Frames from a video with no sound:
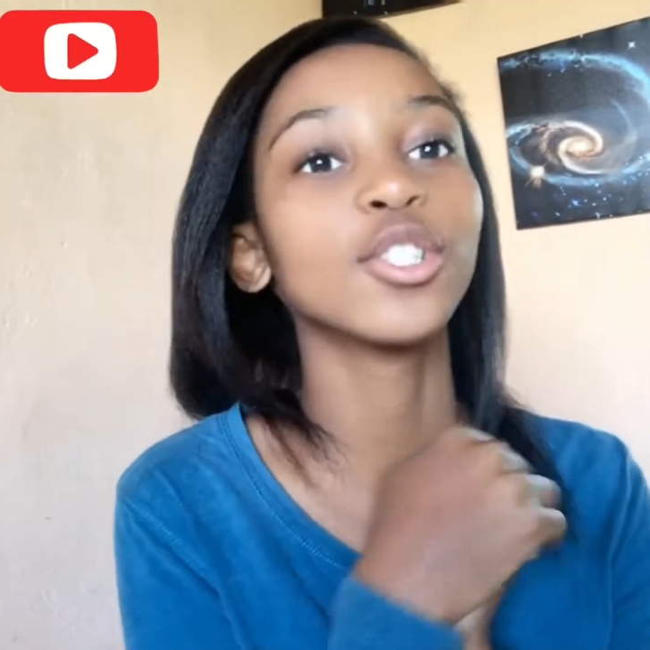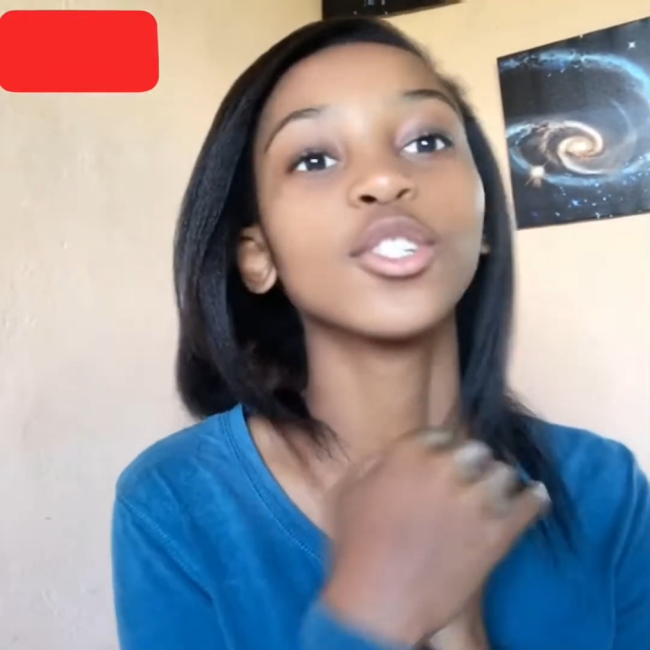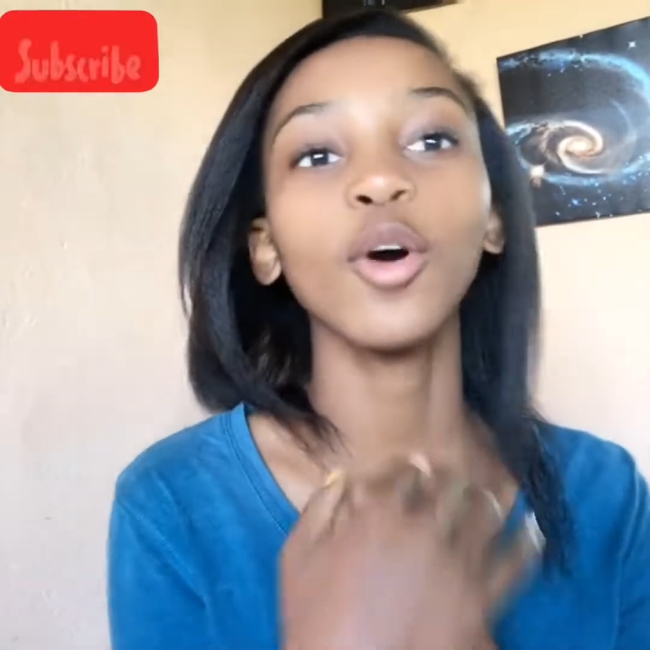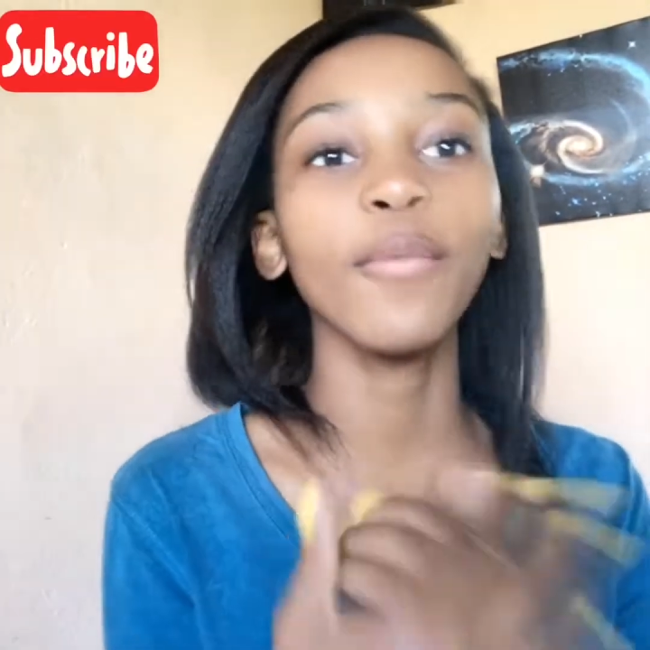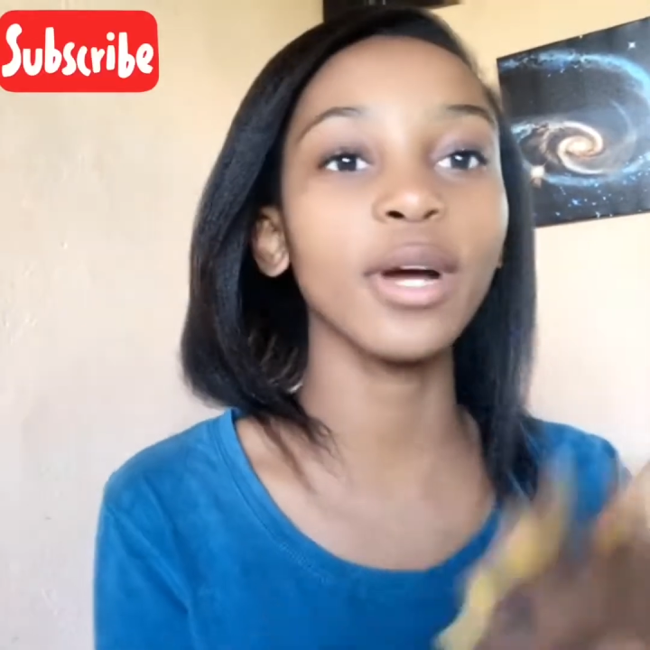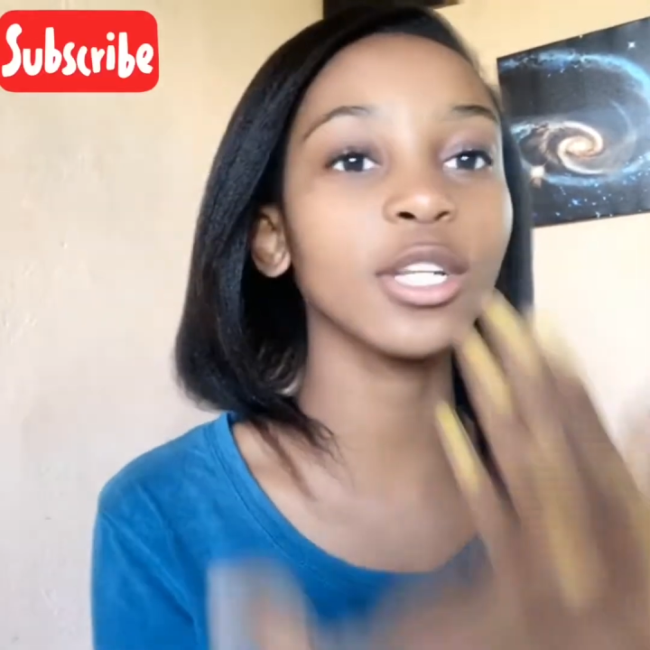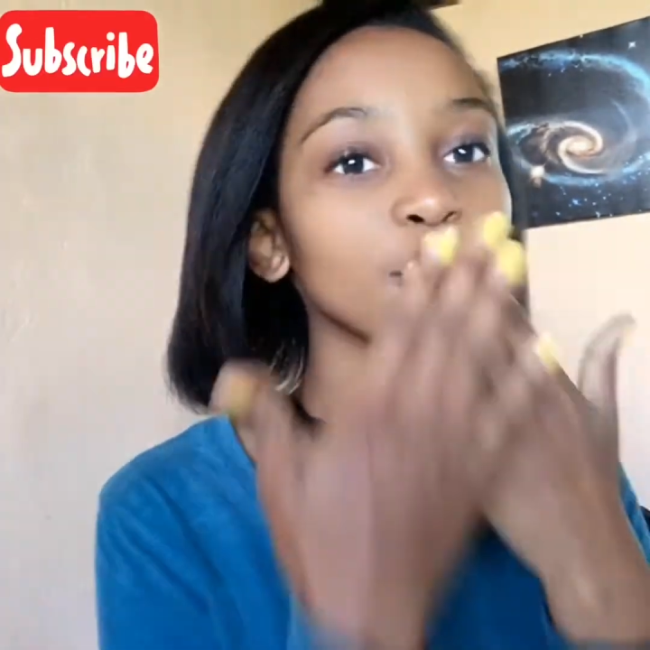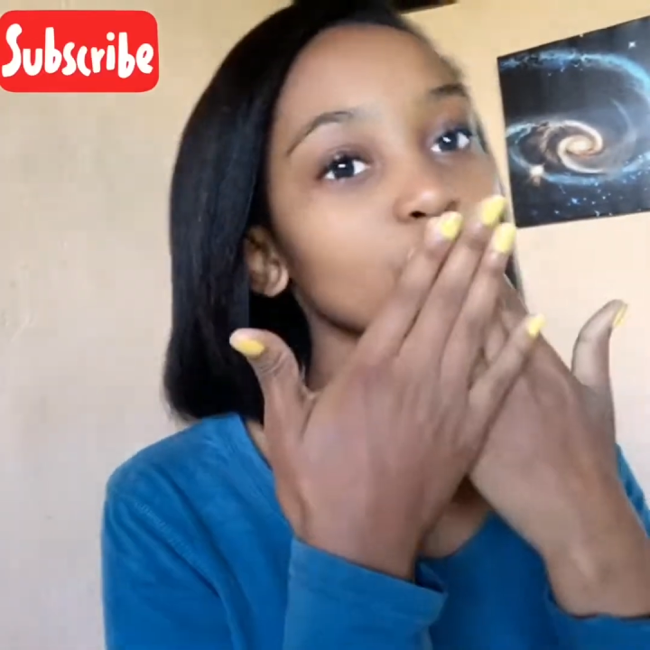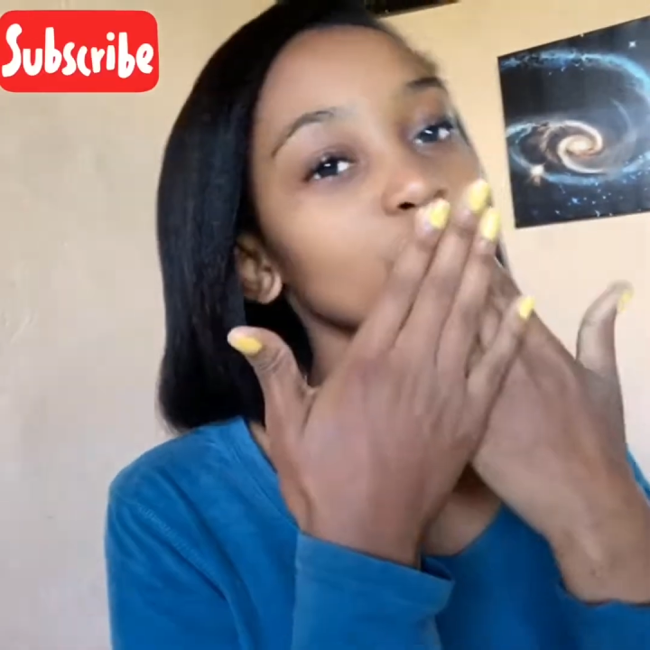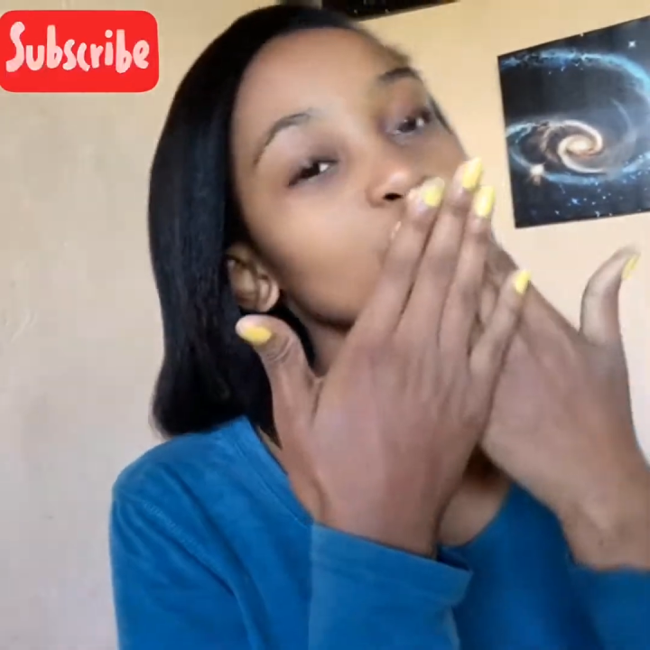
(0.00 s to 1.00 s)
much
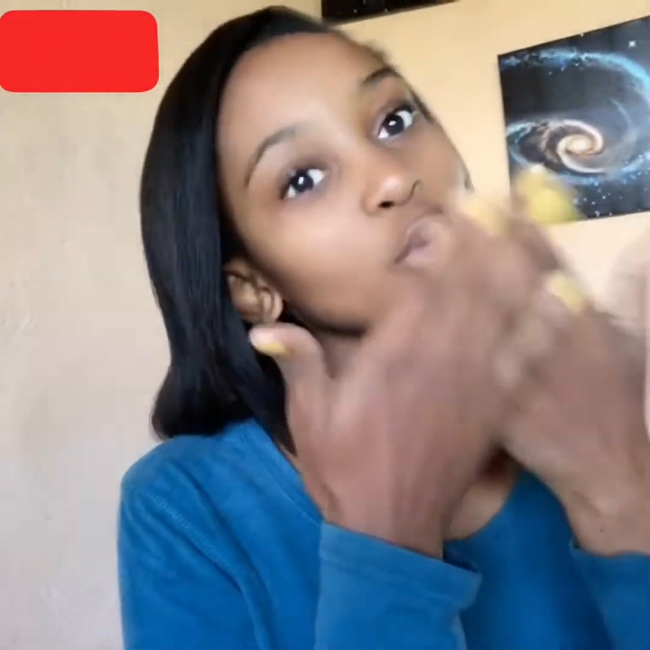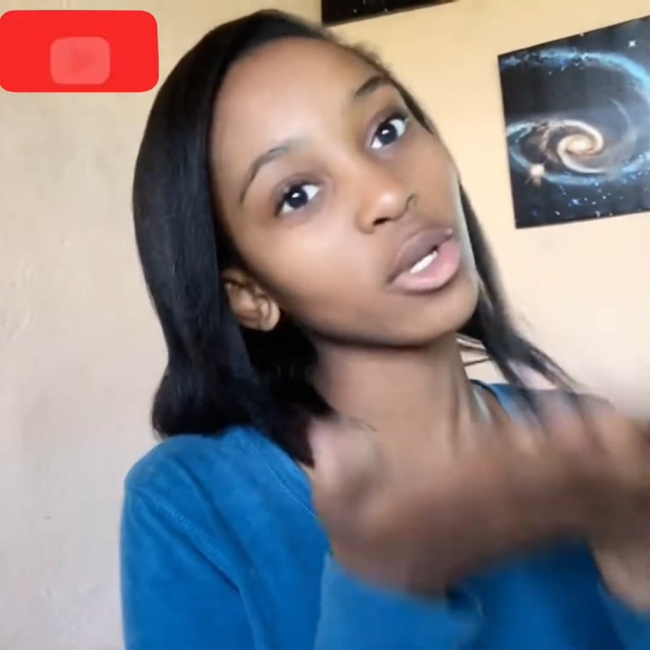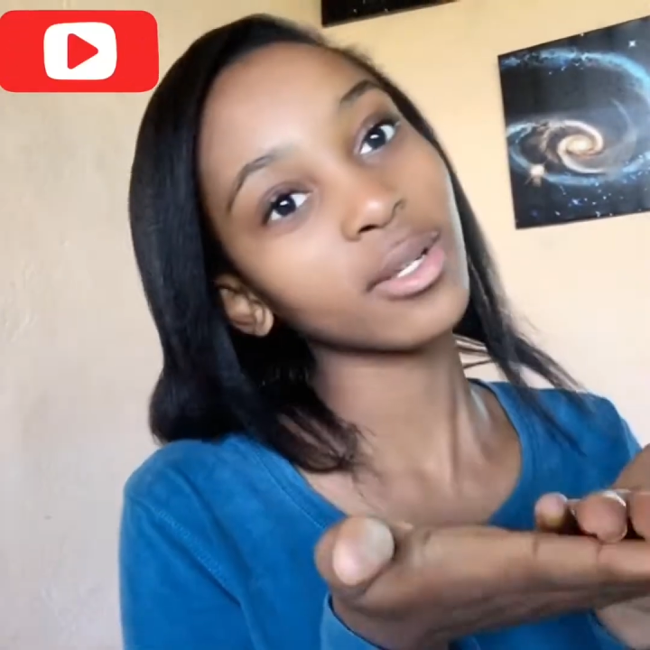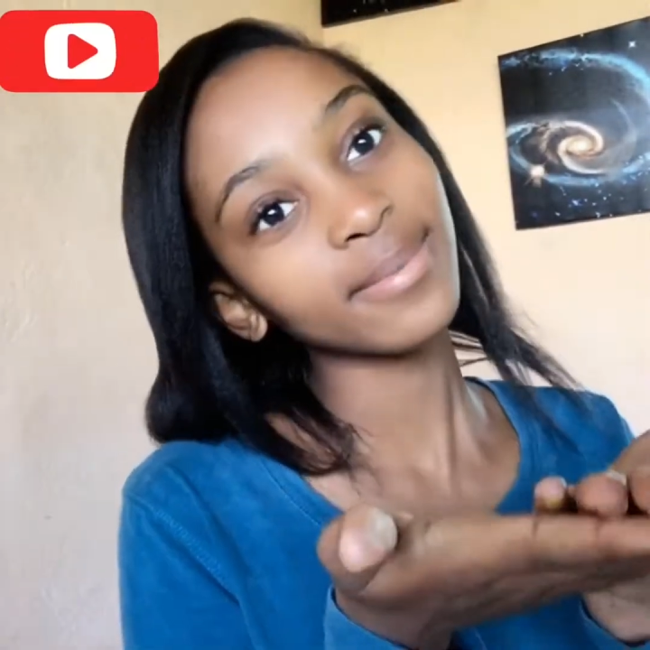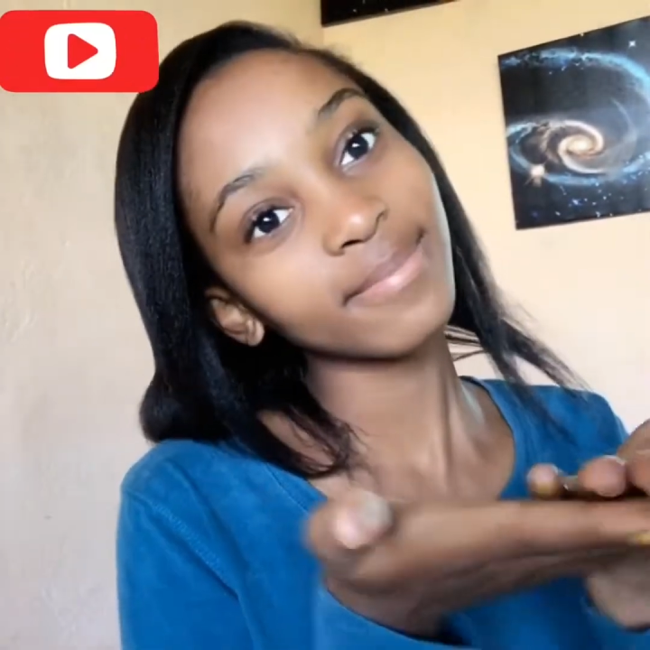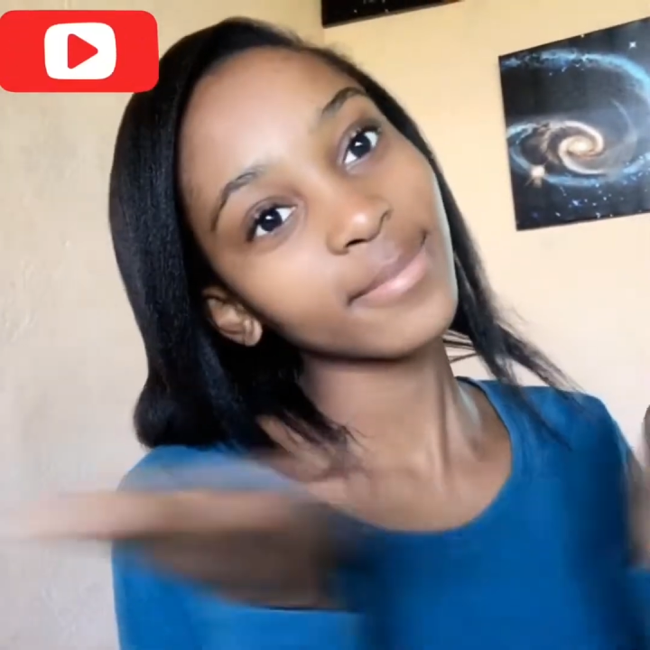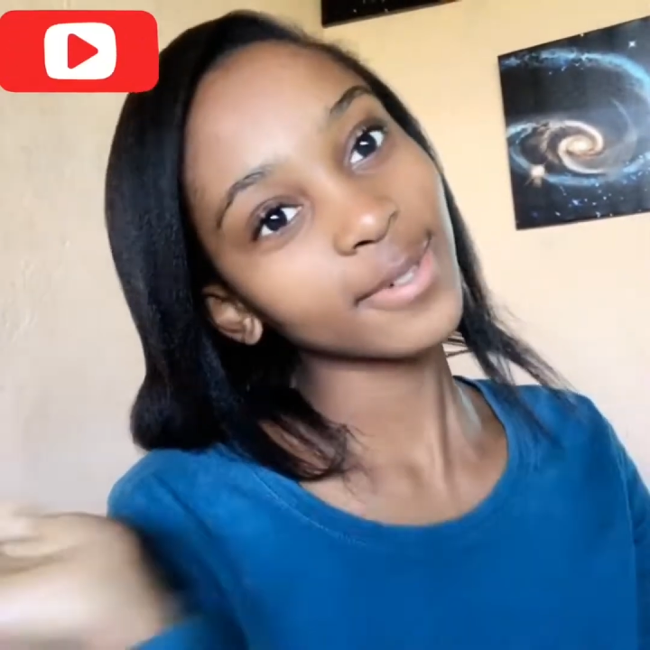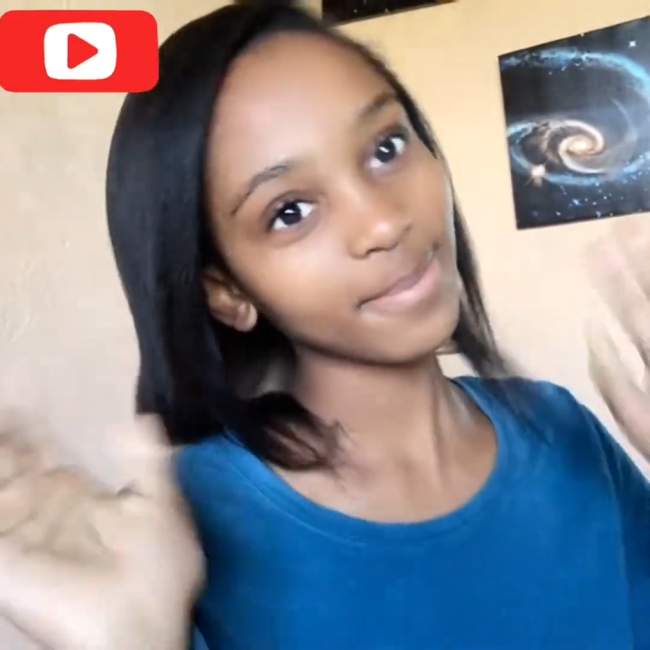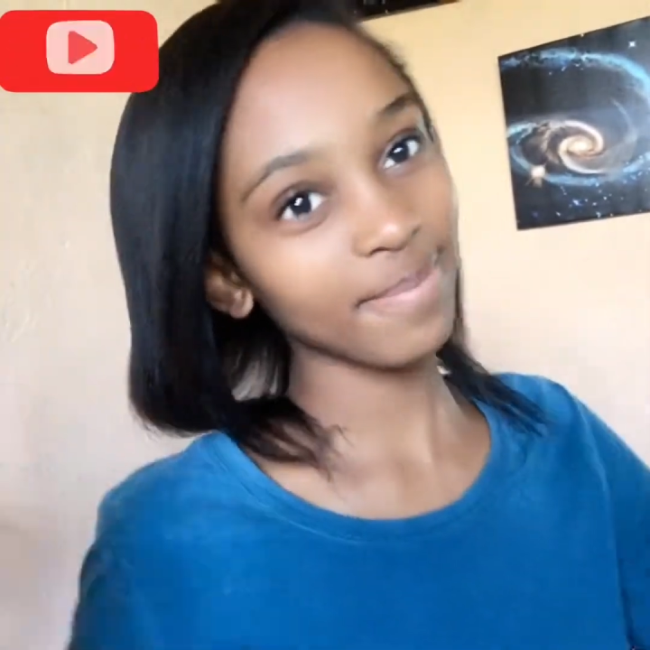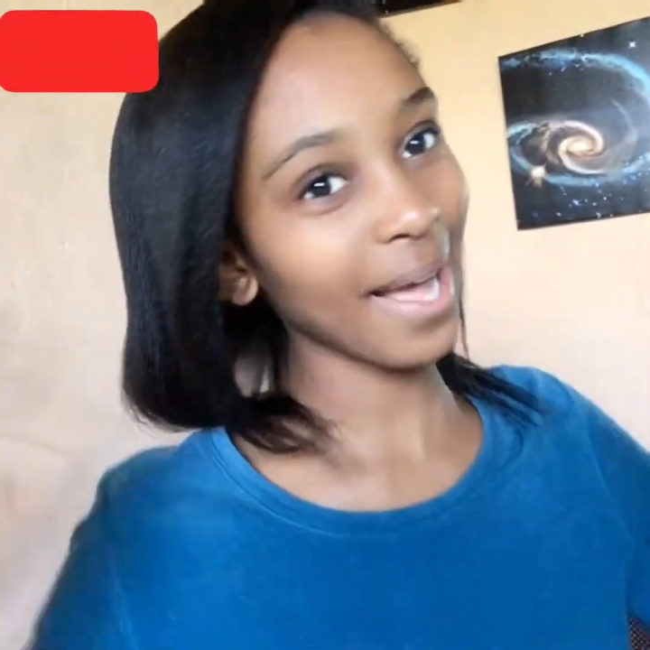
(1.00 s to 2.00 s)

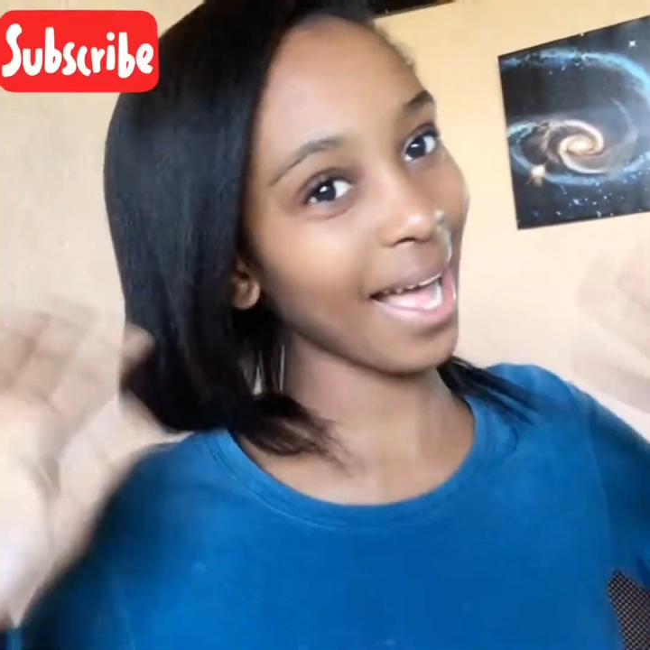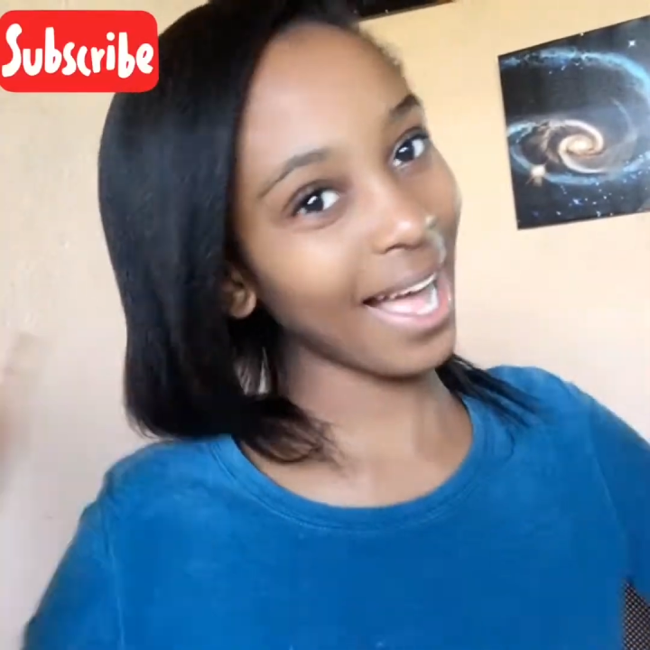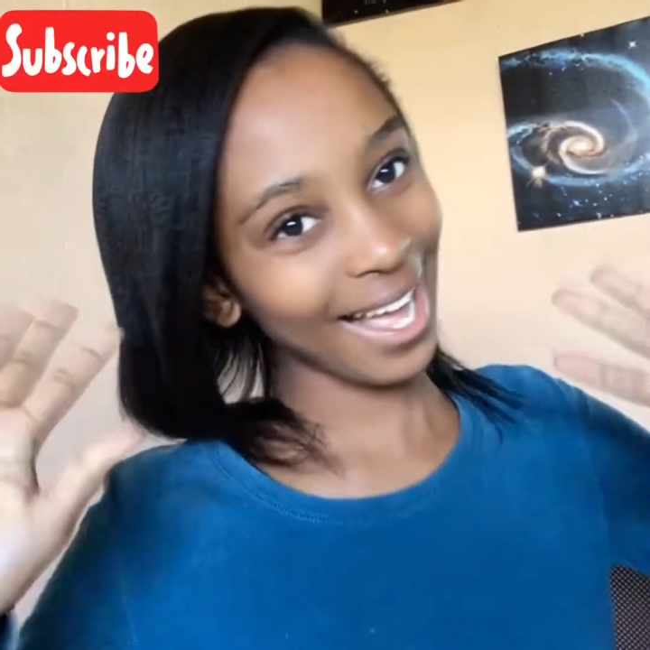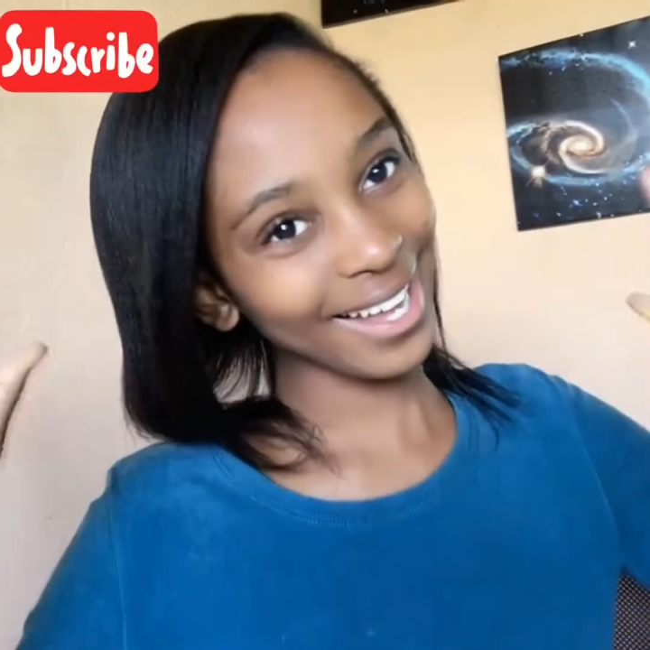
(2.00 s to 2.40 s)
goodbye